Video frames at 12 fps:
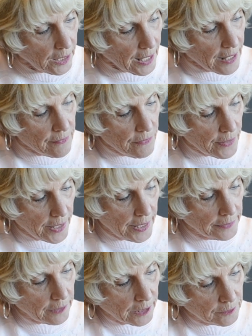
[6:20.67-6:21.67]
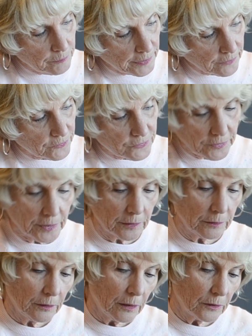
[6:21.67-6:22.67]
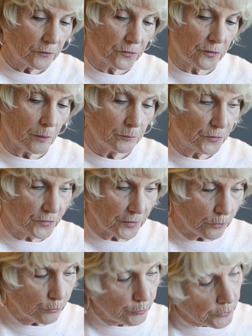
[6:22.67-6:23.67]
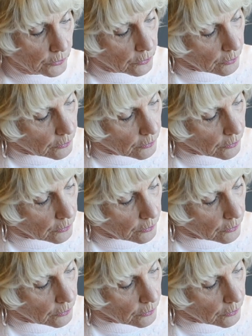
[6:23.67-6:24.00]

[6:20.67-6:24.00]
and then I mixed in some silver,